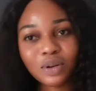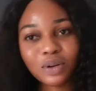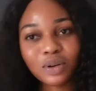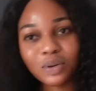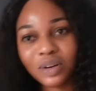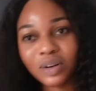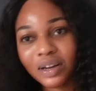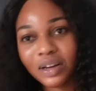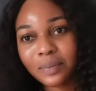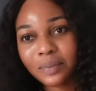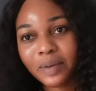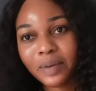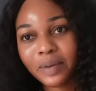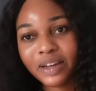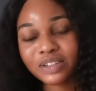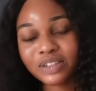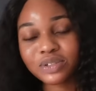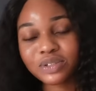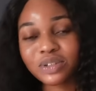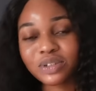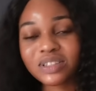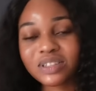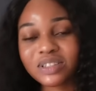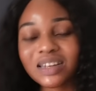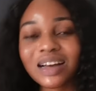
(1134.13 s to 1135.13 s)
lonely by
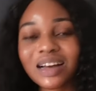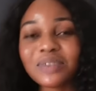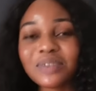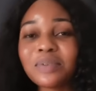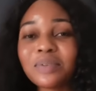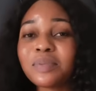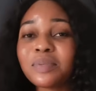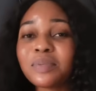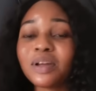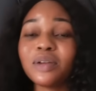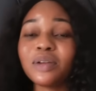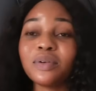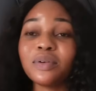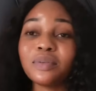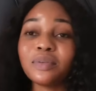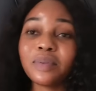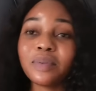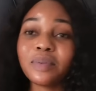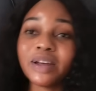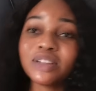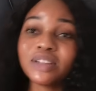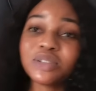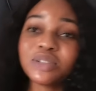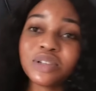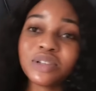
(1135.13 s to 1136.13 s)
choice. They cannot be alone
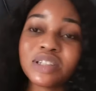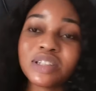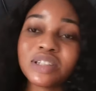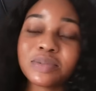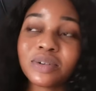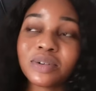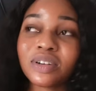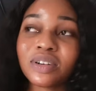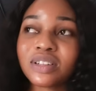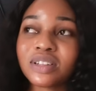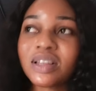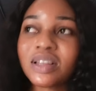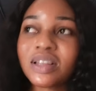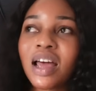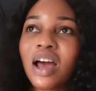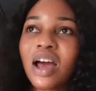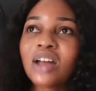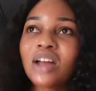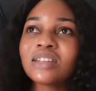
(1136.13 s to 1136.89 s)
by choice, because